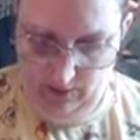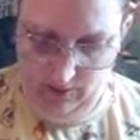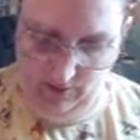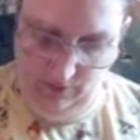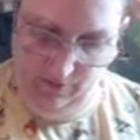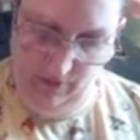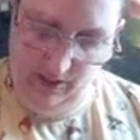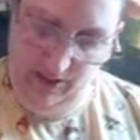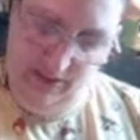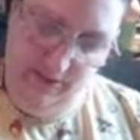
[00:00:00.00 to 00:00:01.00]
So if you
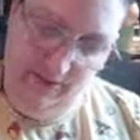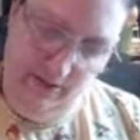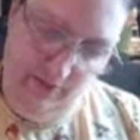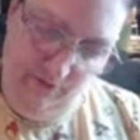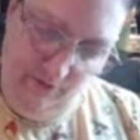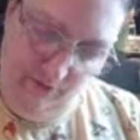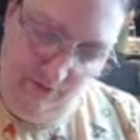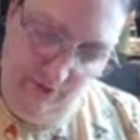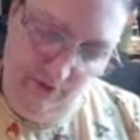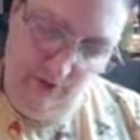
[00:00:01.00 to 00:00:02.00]
guys ever,
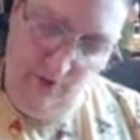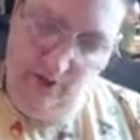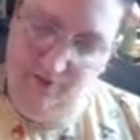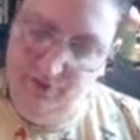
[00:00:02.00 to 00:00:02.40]
have